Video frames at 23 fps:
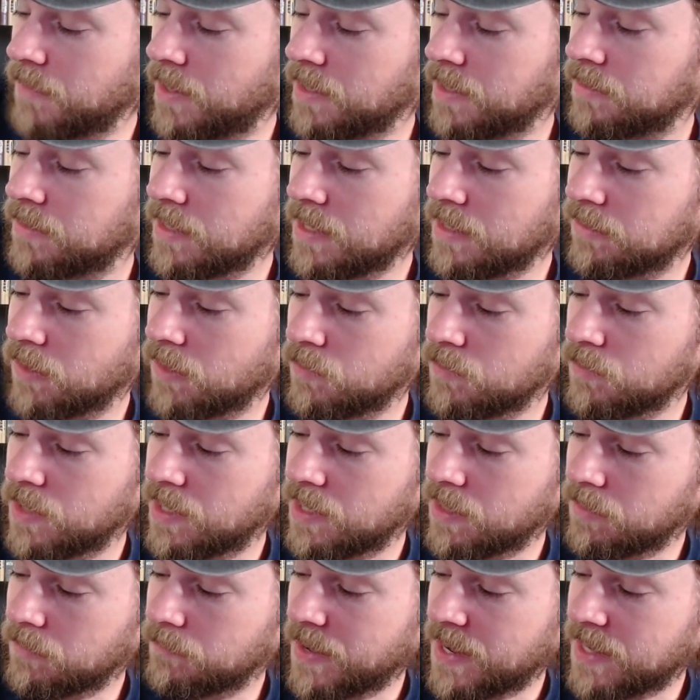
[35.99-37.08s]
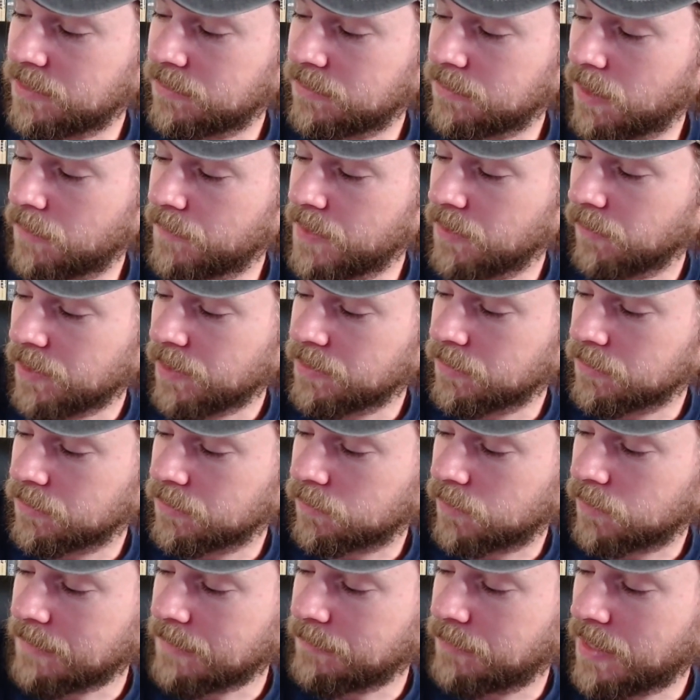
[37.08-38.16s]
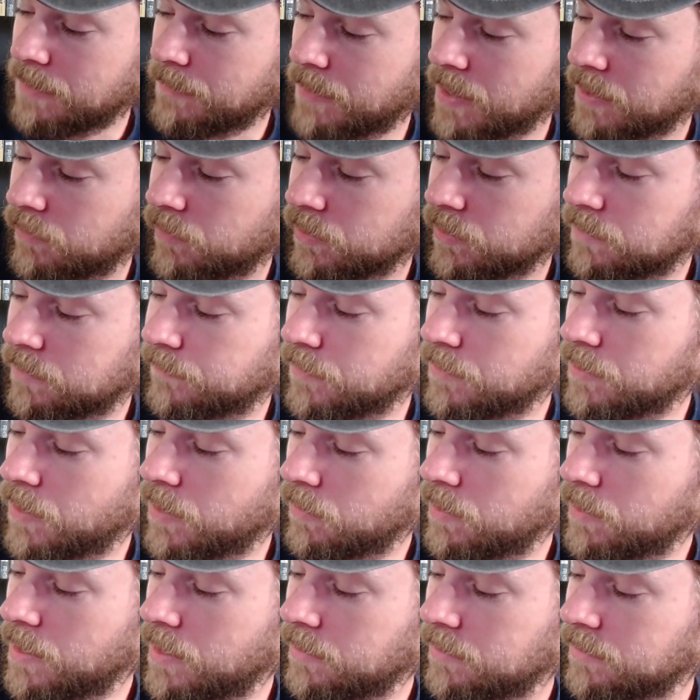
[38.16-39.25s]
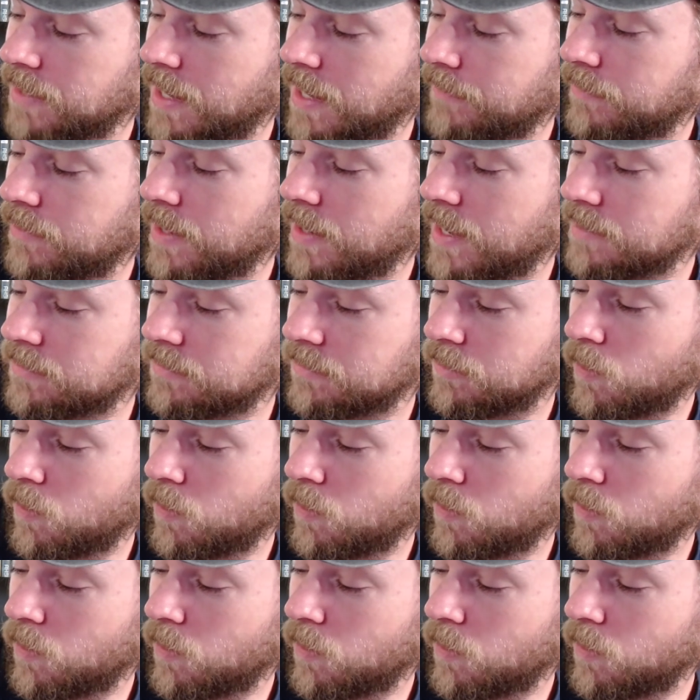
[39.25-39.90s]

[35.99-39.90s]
by Dennis O'Neill based on the original screenplay by Christopher Nolan and David S.